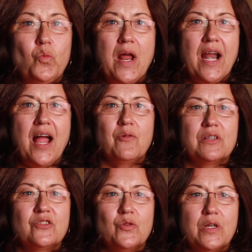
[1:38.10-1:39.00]
What I
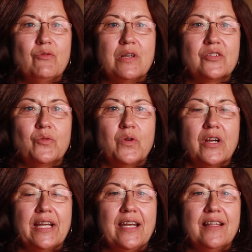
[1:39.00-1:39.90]
was doing wasn't
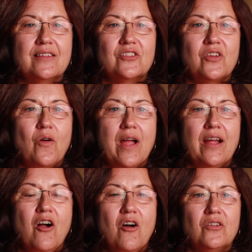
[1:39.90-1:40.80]
working, and so I
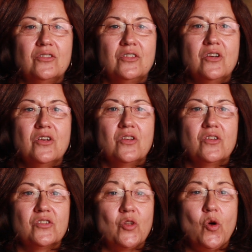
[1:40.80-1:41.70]
called
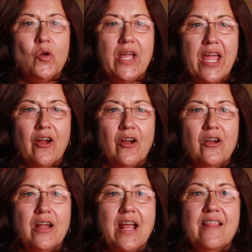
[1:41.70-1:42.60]
Soul Care,
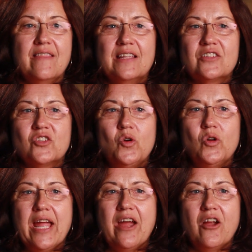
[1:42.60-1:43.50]
and then Soul
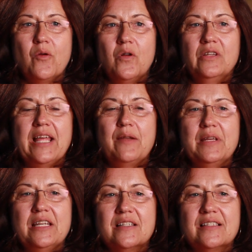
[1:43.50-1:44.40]
Care led
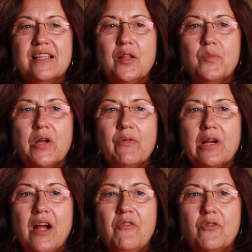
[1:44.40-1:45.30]
me to Celebrate
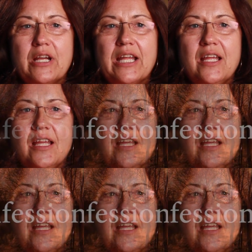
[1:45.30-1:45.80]
Recovery.